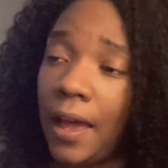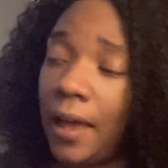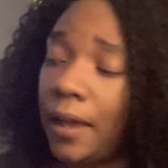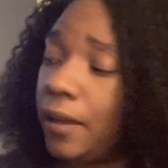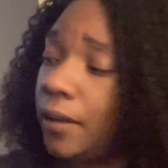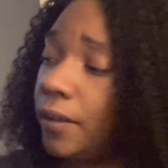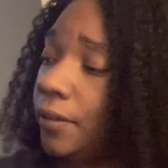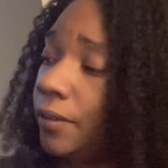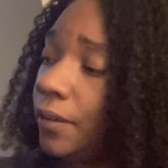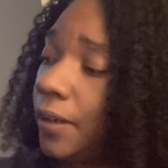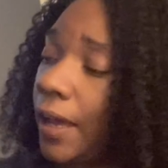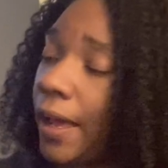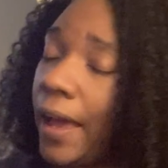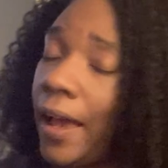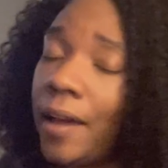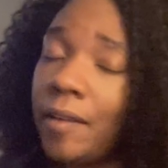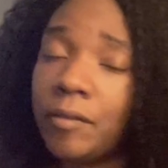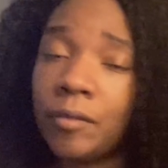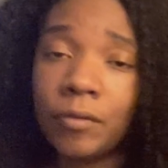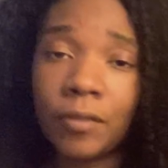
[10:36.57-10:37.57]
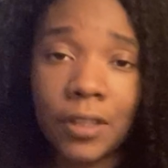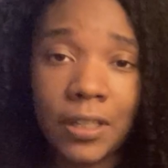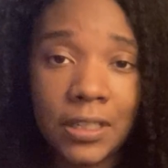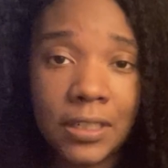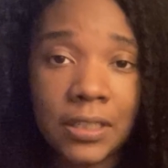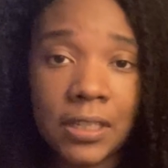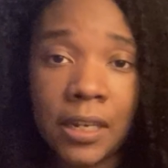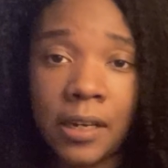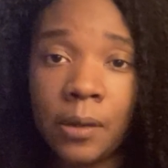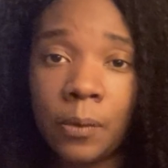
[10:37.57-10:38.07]
I haven't really
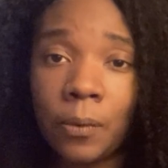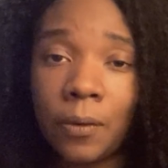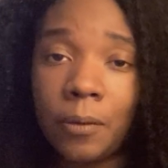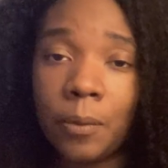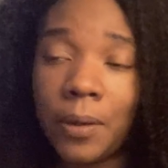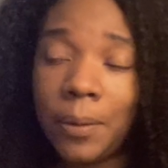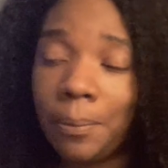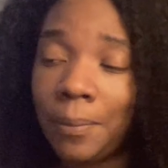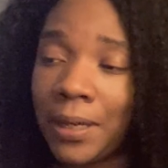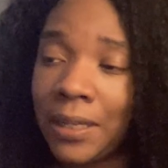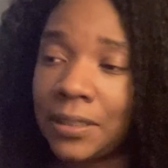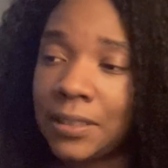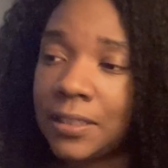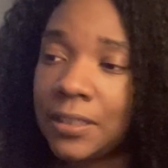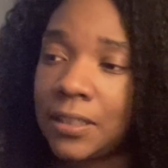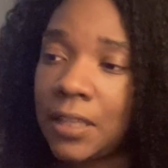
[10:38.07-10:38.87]
done it with my